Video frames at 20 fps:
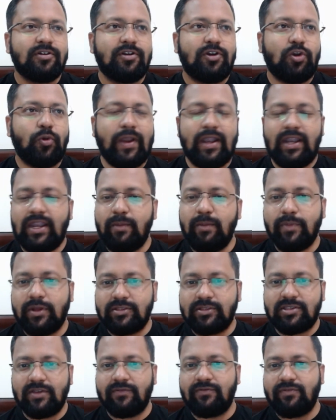20
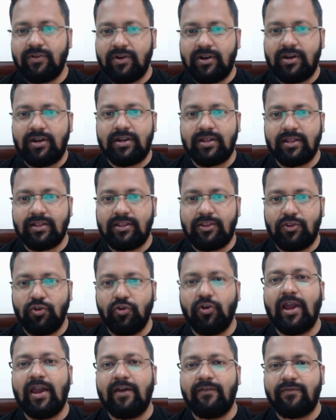months effort you
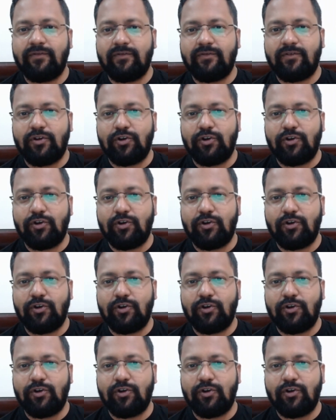have